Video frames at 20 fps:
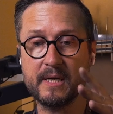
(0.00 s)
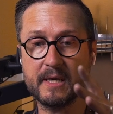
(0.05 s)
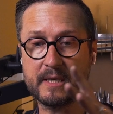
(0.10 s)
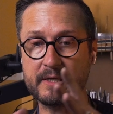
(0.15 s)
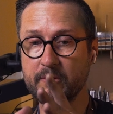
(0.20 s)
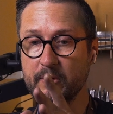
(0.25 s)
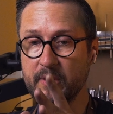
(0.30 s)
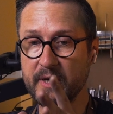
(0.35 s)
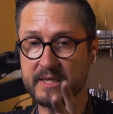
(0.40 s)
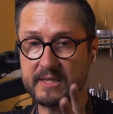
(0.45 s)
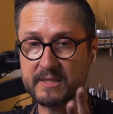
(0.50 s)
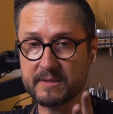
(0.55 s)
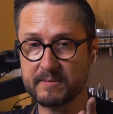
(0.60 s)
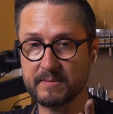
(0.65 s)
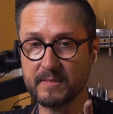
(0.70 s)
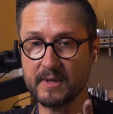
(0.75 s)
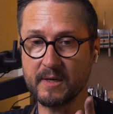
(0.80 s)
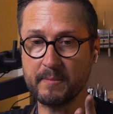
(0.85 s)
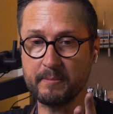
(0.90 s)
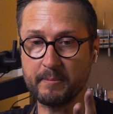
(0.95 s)
It creates
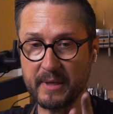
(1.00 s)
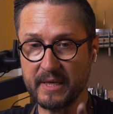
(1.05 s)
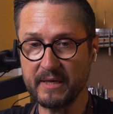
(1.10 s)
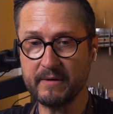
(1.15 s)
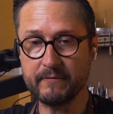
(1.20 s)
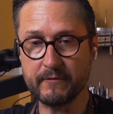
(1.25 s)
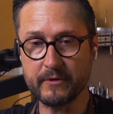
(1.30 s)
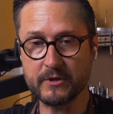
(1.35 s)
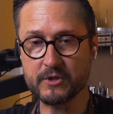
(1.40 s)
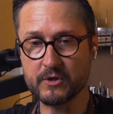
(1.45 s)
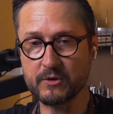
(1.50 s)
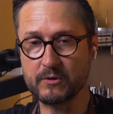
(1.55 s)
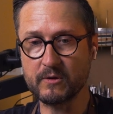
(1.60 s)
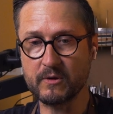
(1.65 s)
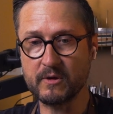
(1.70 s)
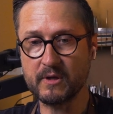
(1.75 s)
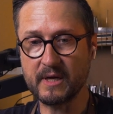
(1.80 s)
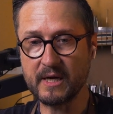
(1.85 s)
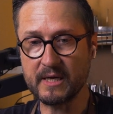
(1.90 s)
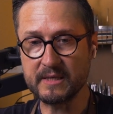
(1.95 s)
a better
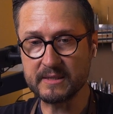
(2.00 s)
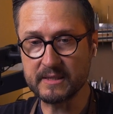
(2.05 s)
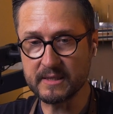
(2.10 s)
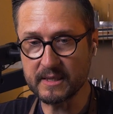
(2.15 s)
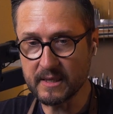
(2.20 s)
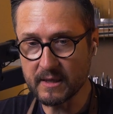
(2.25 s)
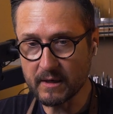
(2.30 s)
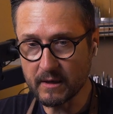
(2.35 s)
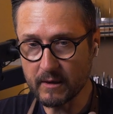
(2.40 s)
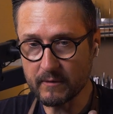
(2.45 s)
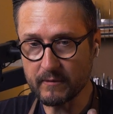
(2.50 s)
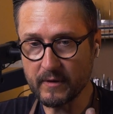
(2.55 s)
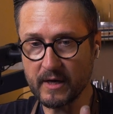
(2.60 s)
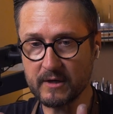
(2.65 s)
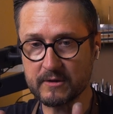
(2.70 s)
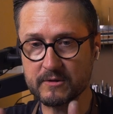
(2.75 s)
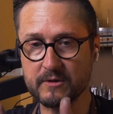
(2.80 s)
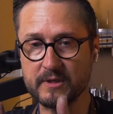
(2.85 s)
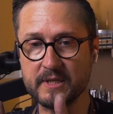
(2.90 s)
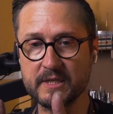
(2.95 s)
visual idea of
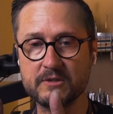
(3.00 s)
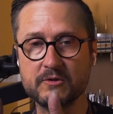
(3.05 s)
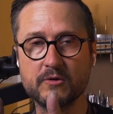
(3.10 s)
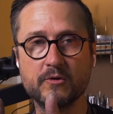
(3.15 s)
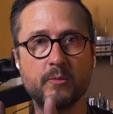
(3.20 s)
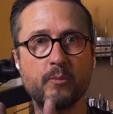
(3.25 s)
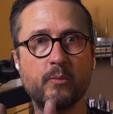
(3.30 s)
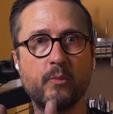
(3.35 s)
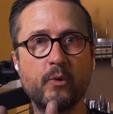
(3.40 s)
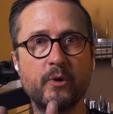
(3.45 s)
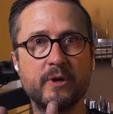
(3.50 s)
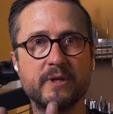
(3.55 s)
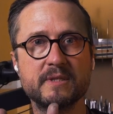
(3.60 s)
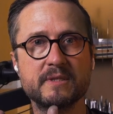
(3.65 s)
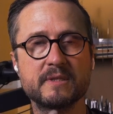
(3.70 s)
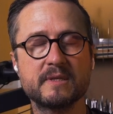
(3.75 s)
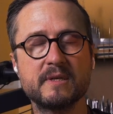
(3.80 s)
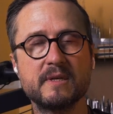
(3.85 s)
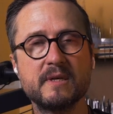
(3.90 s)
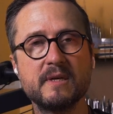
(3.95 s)
how to get to a
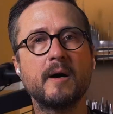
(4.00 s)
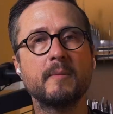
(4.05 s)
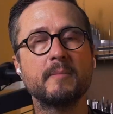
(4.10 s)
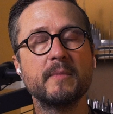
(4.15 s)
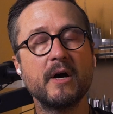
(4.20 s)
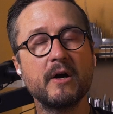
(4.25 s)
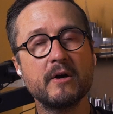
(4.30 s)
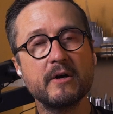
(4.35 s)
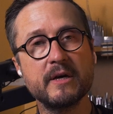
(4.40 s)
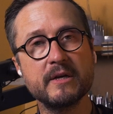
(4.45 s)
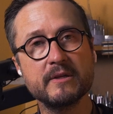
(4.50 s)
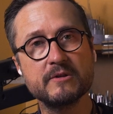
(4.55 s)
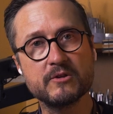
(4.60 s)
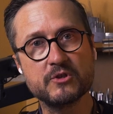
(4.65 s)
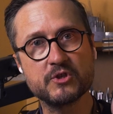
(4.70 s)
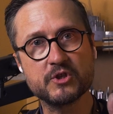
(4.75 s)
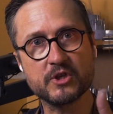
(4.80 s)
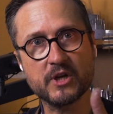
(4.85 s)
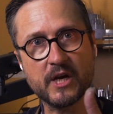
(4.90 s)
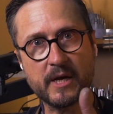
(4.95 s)
point. I'm now going to
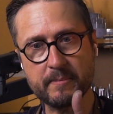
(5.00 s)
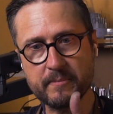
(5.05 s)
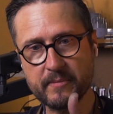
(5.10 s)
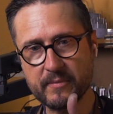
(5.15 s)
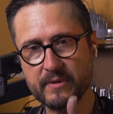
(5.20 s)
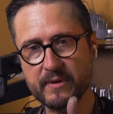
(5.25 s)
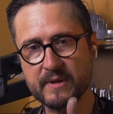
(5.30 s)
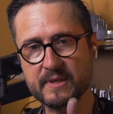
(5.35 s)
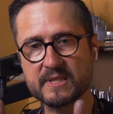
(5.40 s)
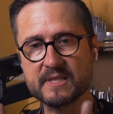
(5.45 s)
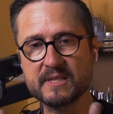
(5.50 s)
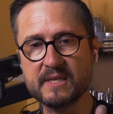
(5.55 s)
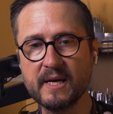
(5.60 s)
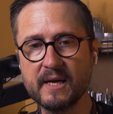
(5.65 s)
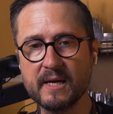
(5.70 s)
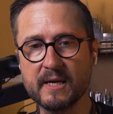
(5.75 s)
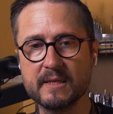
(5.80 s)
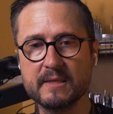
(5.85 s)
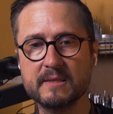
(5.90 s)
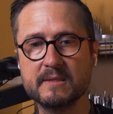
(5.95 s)
shape the
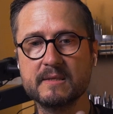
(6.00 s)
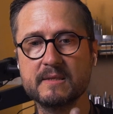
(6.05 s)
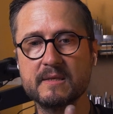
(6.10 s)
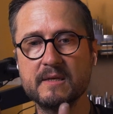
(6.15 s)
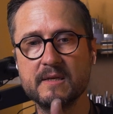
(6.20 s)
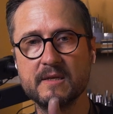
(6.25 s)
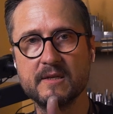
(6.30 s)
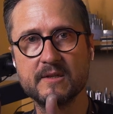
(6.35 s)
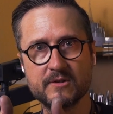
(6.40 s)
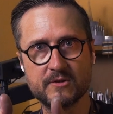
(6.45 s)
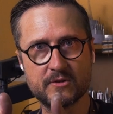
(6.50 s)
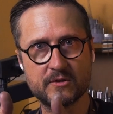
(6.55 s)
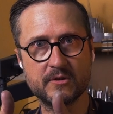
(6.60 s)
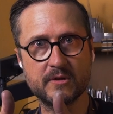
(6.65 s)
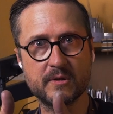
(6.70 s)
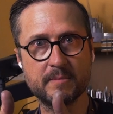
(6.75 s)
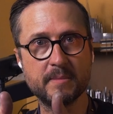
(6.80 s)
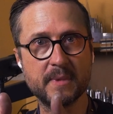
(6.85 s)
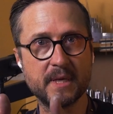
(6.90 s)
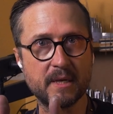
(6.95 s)
sides to
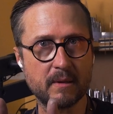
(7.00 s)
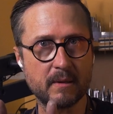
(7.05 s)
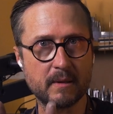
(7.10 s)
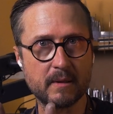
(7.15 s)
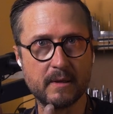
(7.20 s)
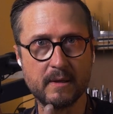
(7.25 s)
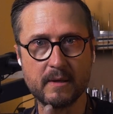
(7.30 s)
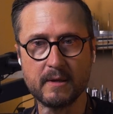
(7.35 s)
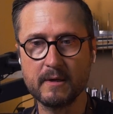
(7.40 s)
the middle,